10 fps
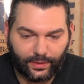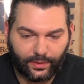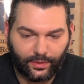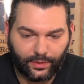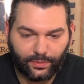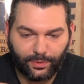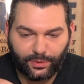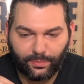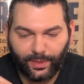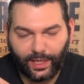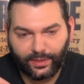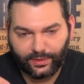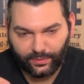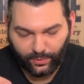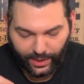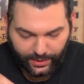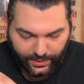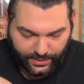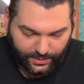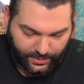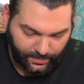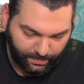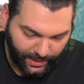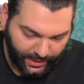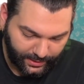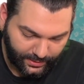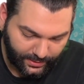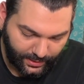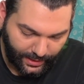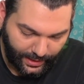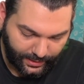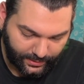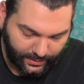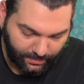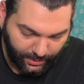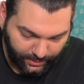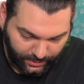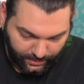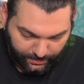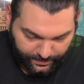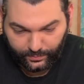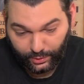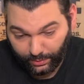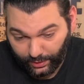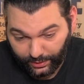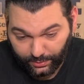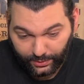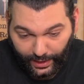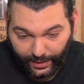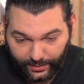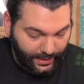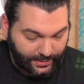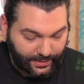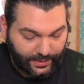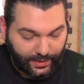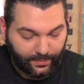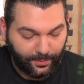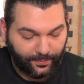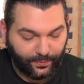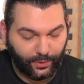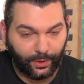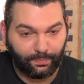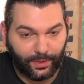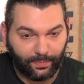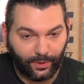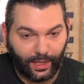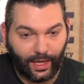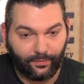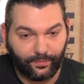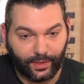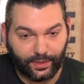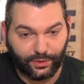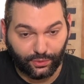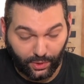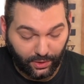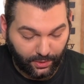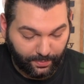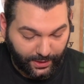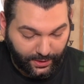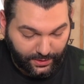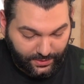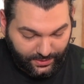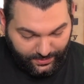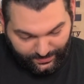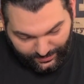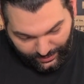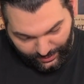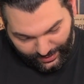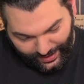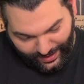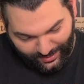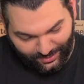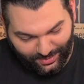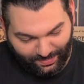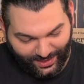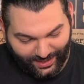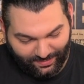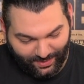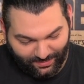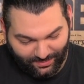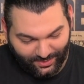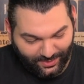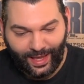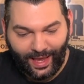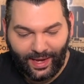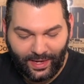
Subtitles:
you're supposed to plant the widest part at the bottom. So we're gonna do that. As I said before, people have very strong opinions on how to plant bamboo, and